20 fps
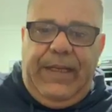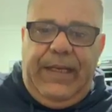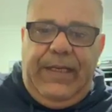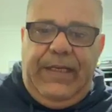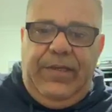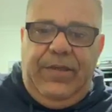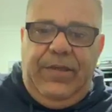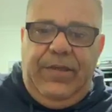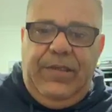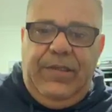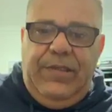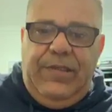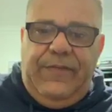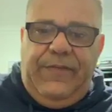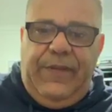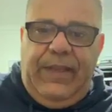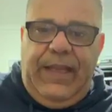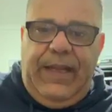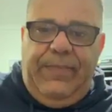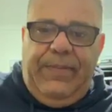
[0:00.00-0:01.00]
Any news
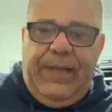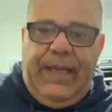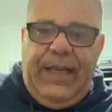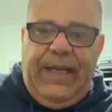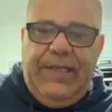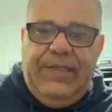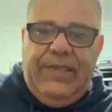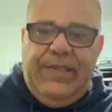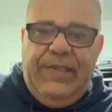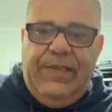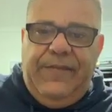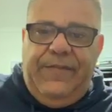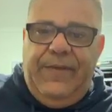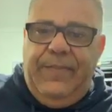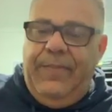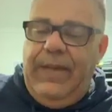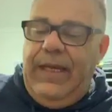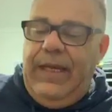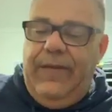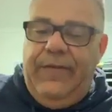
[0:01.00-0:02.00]
for the applications of it?
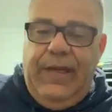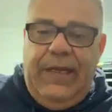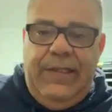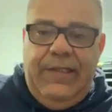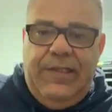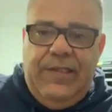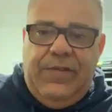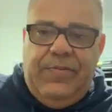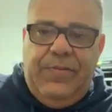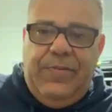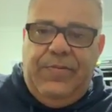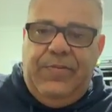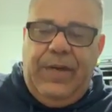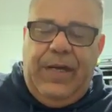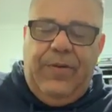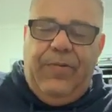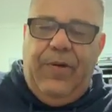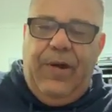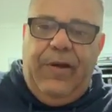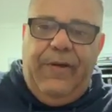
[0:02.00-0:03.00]
Mate, I've only just
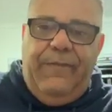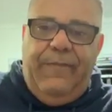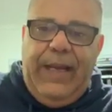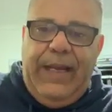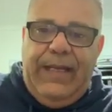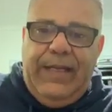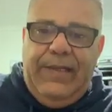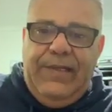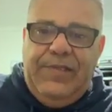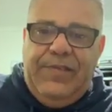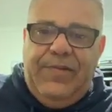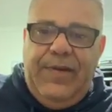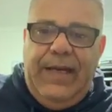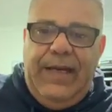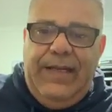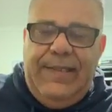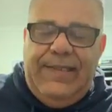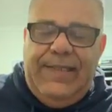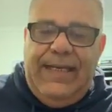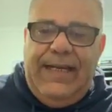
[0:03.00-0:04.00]
arrived back in
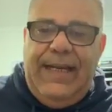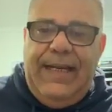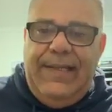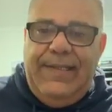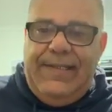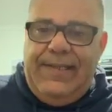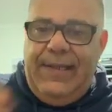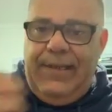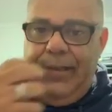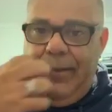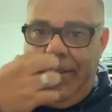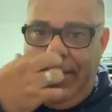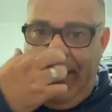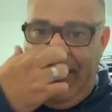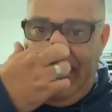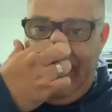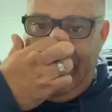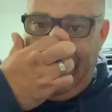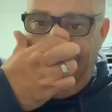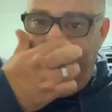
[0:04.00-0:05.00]
Australia today, so
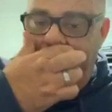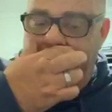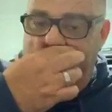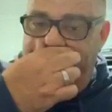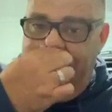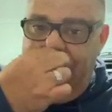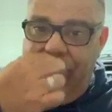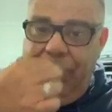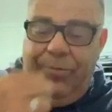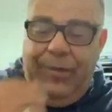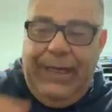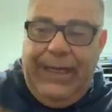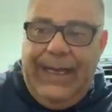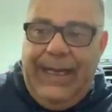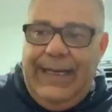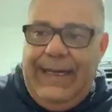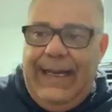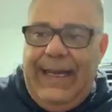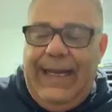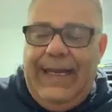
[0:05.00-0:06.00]
I've got the
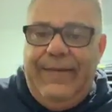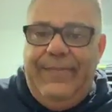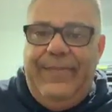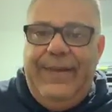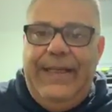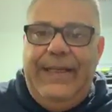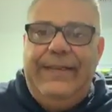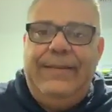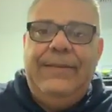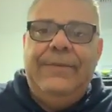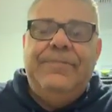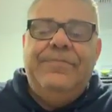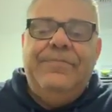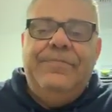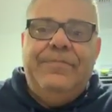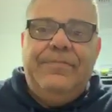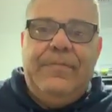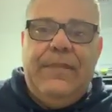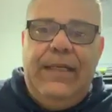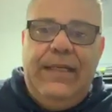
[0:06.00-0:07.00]
weekend ahead of me,
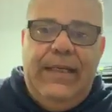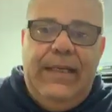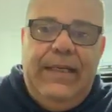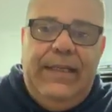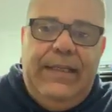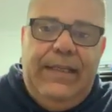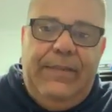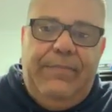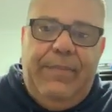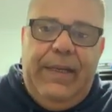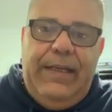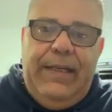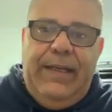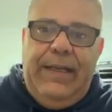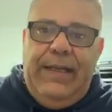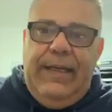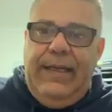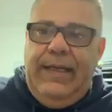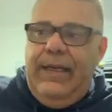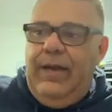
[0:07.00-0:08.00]
and then
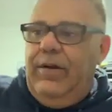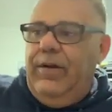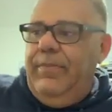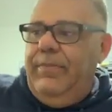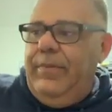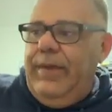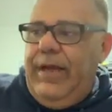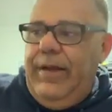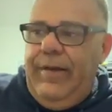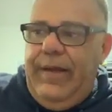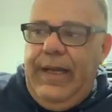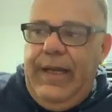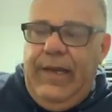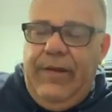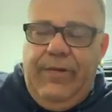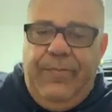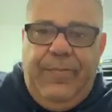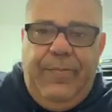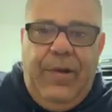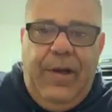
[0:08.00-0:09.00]
Monday I'm going
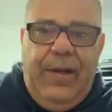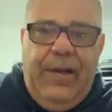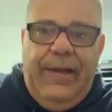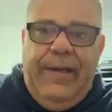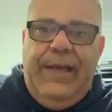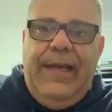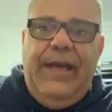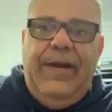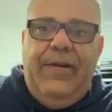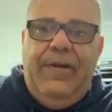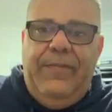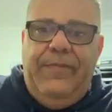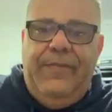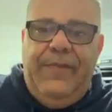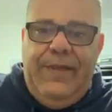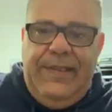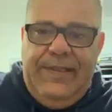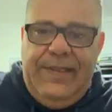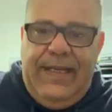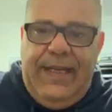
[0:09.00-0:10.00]
100 mile an hour on
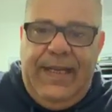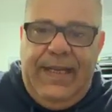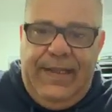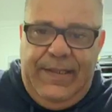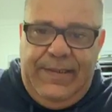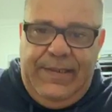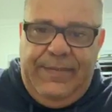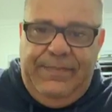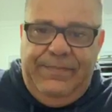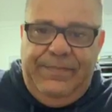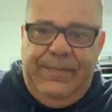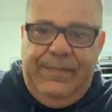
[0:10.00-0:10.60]
Visa cards.